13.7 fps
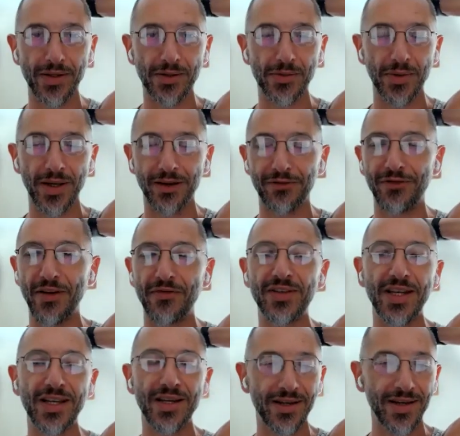this week,
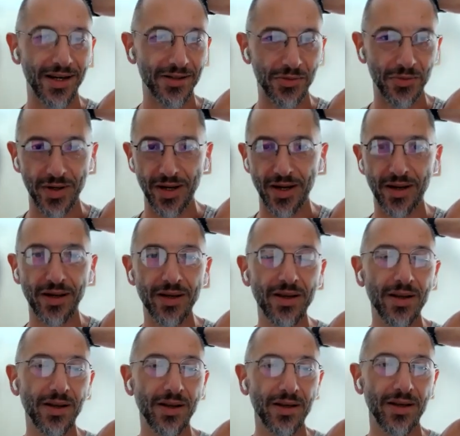15 next week,
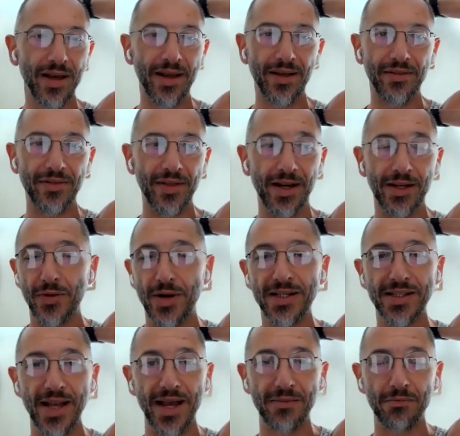and then it's race
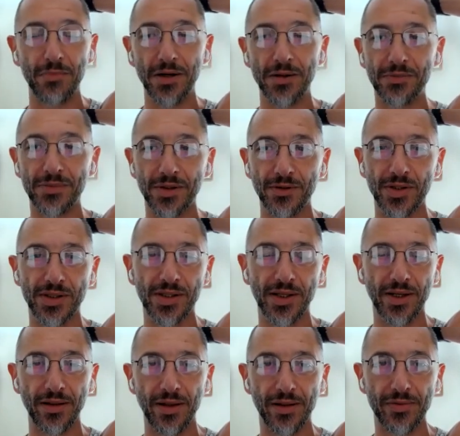day. Boom. So just
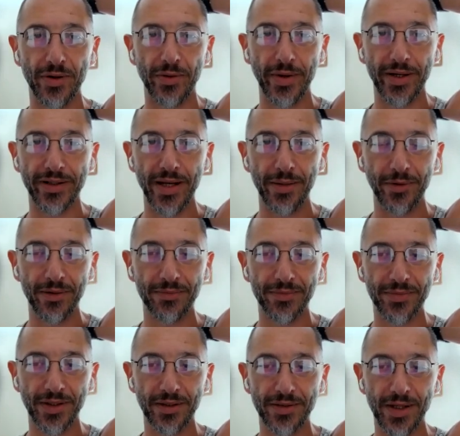a 3-week taper,
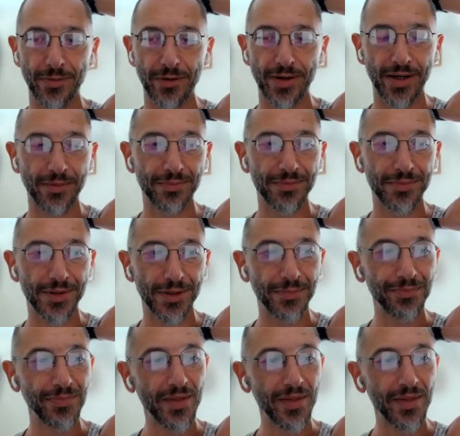taper down. So